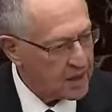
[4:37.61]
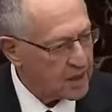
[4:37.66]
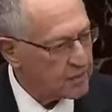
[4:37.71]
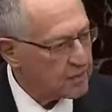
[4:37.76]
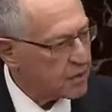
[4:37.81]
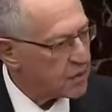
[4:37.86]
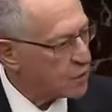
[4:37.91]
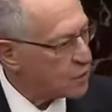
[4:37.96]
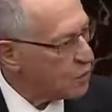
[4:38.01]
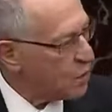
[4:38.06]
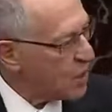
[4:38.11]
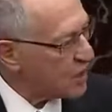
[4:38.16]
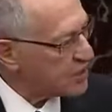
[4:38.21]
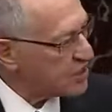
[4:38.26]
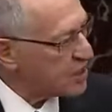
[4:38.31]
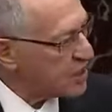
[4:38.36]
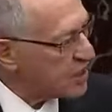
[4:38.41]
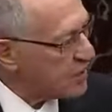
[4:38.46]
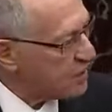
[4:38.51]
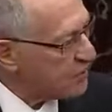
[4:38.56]
but
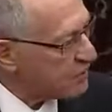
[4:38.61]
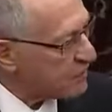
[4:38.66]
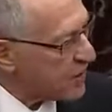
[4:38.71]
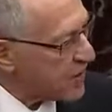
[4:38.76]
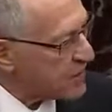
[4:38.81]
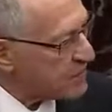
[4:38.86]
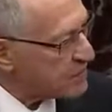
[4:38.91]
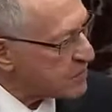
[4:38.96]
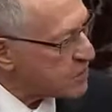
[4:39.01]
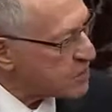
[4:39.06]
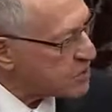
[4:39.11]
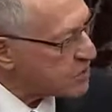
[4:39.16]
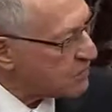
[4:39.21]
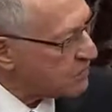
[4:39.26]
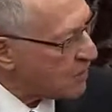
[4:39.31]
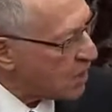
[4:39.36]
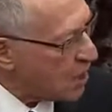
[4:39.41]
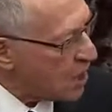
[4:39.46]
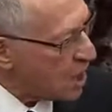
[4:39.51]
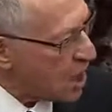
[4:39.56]
what the framers
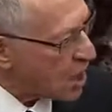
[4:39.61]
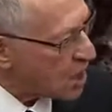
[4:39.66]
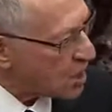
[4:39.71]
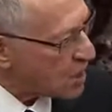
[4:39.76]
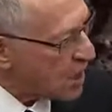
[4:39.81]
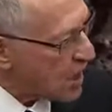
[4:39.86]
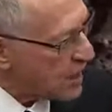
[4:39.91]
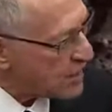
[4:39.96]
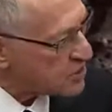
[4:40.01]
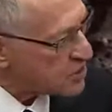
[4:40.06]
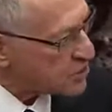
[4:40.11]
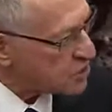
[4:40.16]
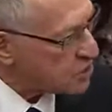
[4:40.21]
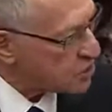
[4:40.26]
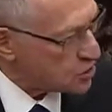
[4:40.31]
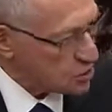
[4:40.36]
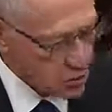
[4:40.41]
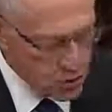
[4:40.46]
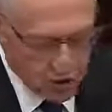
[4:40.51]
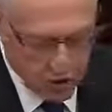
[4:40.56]
of our
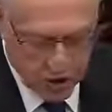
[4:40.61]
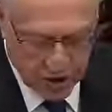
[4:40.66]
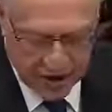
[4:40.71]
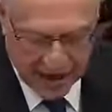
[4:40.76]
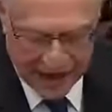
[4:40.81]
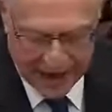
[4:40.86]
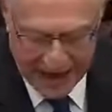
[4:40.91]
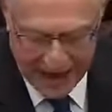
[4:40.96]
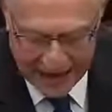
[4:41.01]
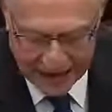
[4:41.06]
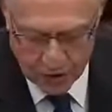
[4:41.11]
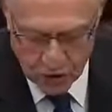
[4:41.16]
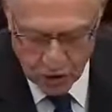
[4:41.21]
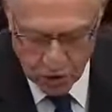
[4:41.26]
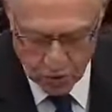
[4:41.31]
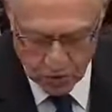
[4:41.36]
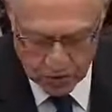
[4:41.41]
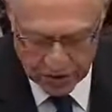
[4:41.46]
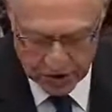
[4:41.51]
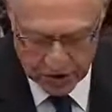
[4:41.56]
Constitution
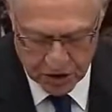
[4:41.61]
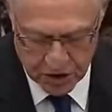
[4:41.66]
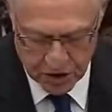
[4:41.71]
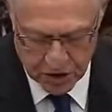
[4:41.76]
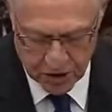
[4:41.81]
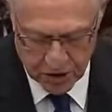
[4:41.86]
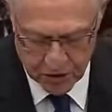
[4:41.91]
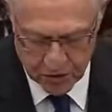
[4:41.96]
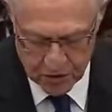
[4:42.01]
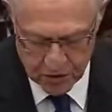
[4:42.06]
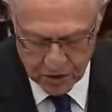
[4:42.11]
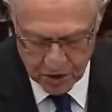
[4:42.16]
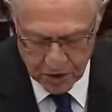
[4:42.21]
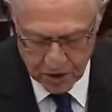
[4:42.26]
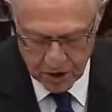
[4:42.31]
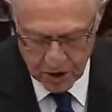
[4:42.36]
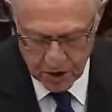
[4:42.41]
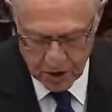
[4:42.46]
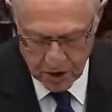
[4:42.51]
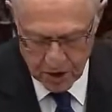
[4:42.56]
actually chose
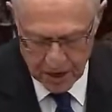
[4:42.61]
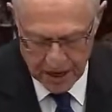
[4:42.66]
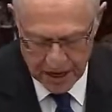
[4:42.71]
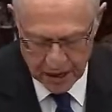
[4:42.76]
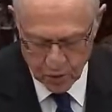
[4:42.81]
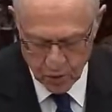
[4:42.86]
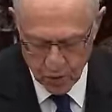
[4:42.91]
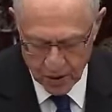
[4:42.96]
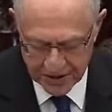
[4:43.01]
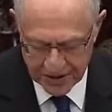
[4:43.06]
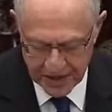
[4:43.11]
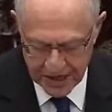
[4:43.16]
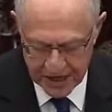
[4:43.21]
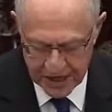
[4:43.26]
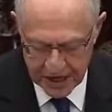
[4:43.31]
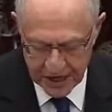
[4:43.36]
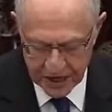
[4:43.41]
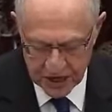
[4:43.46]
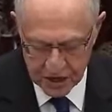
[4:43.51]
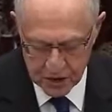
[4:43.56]
and what they
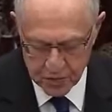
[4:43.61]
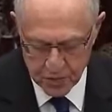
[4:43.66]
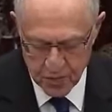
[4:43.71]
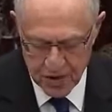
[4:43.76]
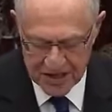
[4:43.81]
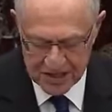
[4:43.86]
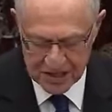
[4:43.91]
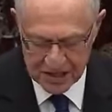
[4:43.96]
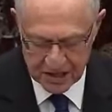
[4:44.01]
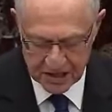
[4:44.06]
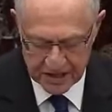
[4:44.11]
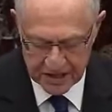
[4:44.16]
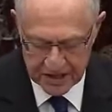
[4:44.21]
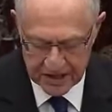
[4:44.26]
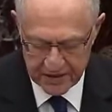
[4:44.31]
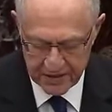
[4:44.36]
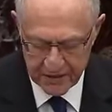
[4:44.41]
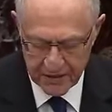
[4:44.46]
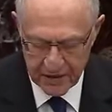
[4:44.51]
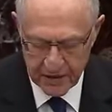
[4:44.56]

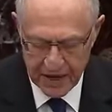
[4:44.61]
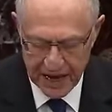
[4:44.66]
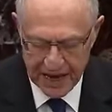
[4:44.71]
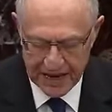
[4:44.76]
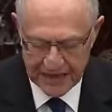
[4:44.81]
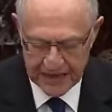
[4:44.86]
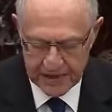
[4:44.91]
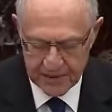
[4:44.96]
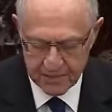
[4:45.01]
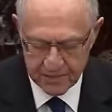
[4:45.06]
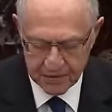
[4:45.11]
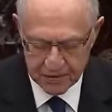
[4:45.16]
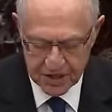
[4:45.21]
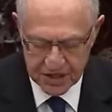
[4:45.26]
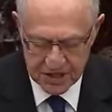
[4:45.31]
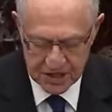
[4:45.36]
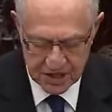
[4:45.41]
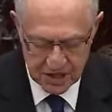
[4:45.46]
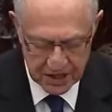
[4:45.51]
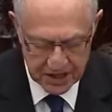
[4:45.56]
expressly and
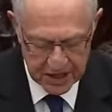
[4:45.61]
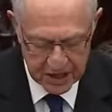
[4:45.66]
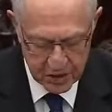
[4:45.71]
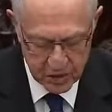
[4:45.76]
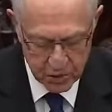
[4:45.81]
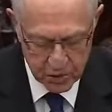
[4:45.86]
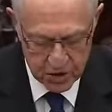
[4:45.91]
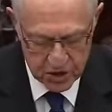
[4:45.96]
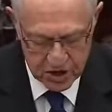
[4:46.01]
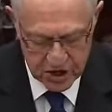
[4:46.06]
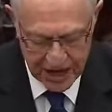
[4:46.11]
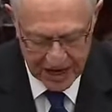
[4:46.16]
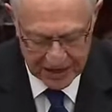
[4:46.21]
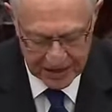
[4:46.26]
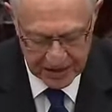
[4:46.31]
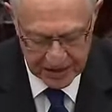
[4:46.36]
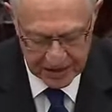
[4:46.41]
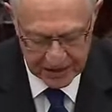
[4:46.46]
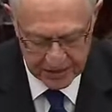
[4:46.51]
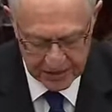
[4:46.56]
implicitly
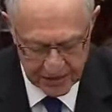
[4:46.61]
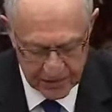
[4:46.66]
rejected.